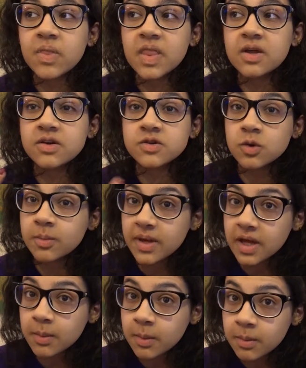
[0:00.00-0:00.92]
There's no
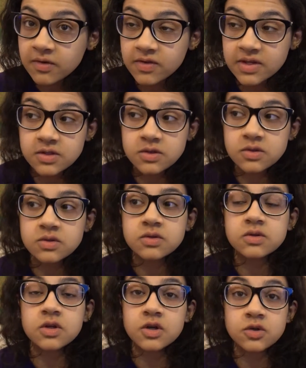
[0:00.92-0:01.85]
makeup on my
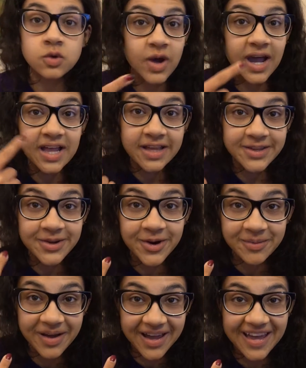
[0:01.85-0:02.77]
face, there's no eyeliner
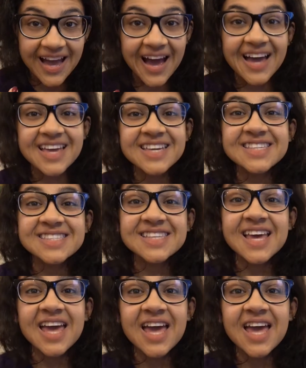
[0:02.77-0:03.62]
on my eyes,